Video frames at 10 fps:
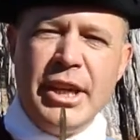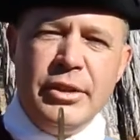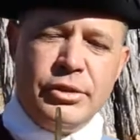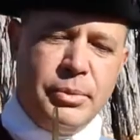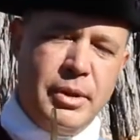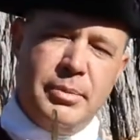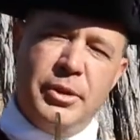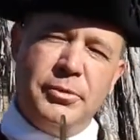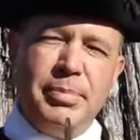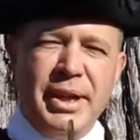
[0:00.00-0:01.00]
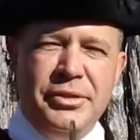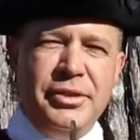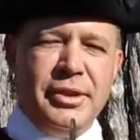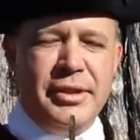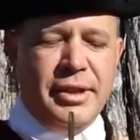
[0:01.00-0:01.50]
So one of the most
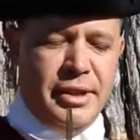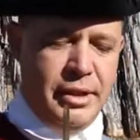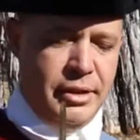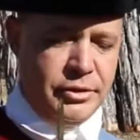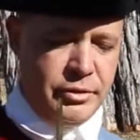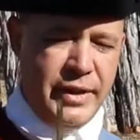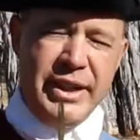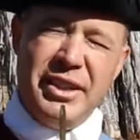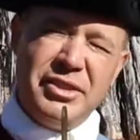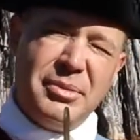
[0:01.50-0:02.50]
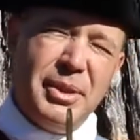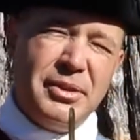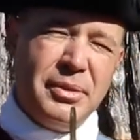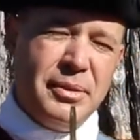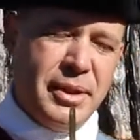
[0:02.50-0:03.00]
basic surveying
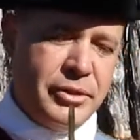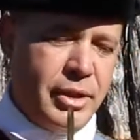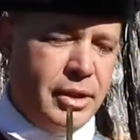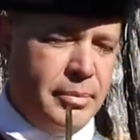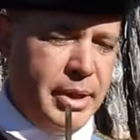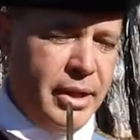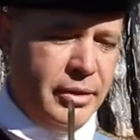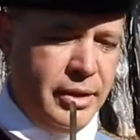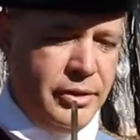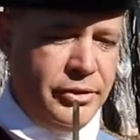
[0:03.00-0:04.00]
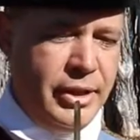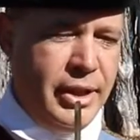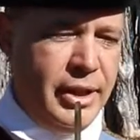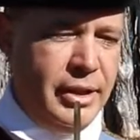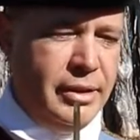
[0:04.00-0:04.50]
instruments we want to talk about is
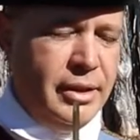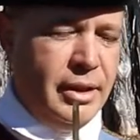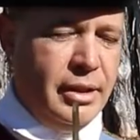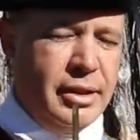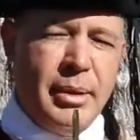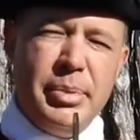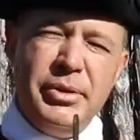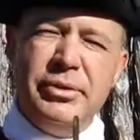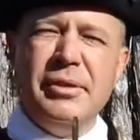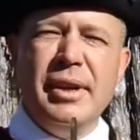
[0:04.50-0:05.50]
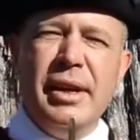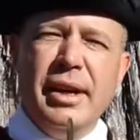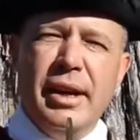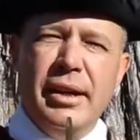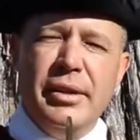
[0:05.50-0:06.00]
a compass.
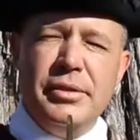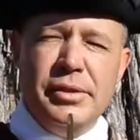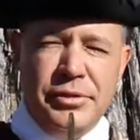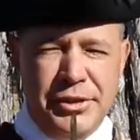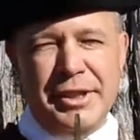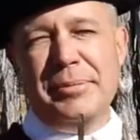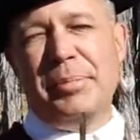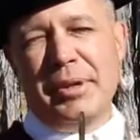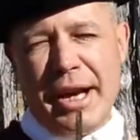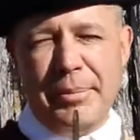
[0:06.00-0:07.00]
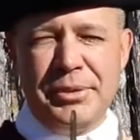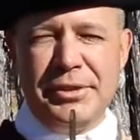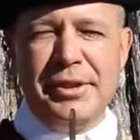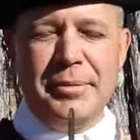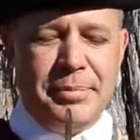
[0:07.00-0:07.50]
You've seen perhaps
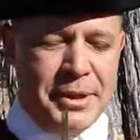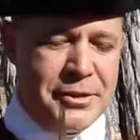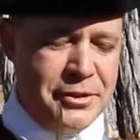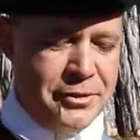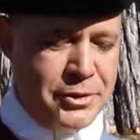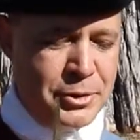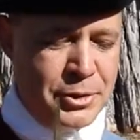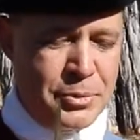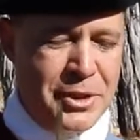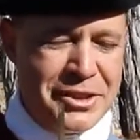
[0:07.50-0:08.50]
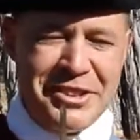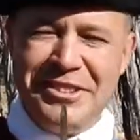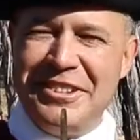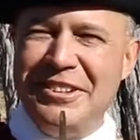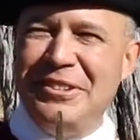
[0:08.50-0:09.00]
pictures of George
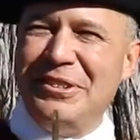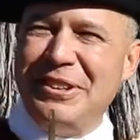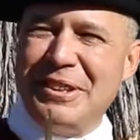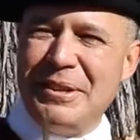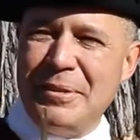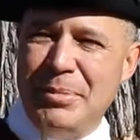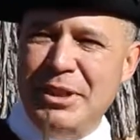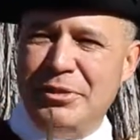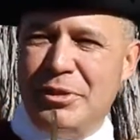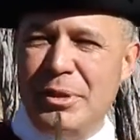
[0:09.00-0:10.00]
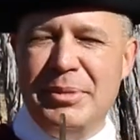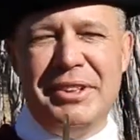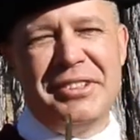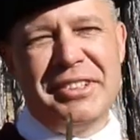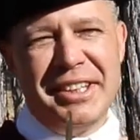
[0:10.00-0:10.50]
Washington using a piece of equipment
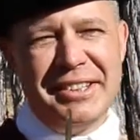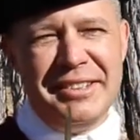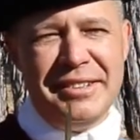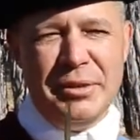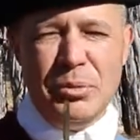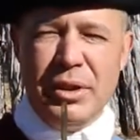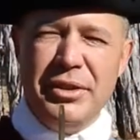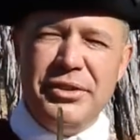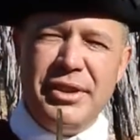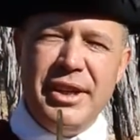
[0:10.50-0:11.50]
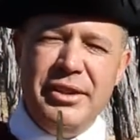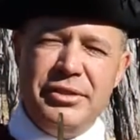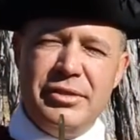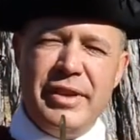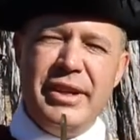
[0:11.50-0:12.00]
just like this. He was a
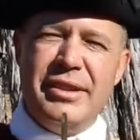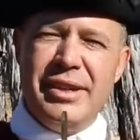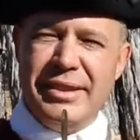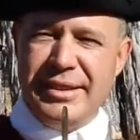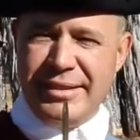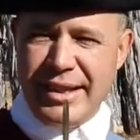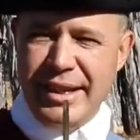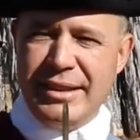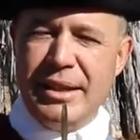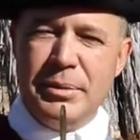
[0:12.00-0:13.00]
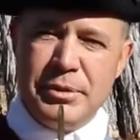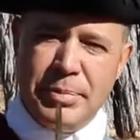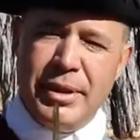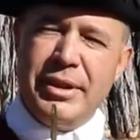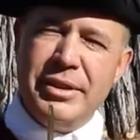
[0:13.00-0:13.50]
surveyor on the side. That was
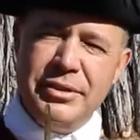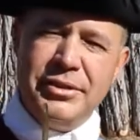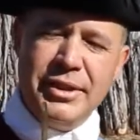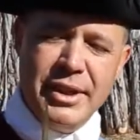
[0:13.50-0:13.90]
part of his